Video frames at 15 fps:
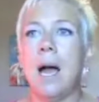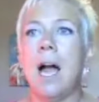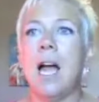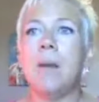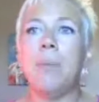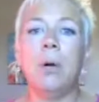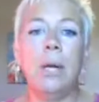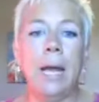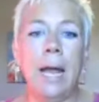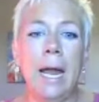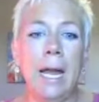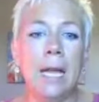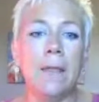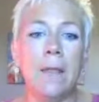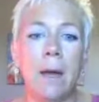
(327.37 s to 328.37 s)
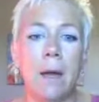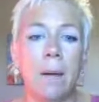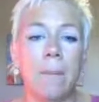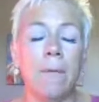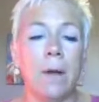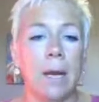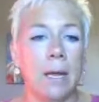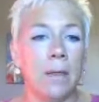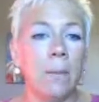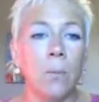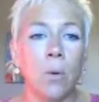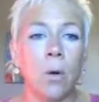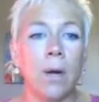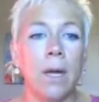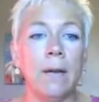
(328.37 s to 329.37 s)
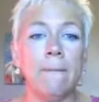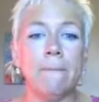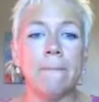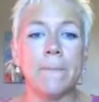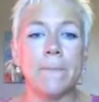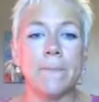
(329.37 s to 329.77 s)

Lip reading: I put hay in them in the morning.